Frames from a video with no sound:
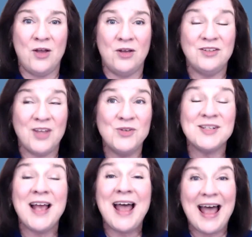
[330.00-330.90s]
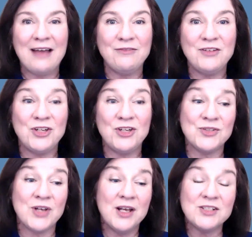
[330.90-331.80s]
those avenues,
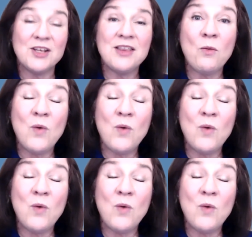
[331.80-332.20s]
so that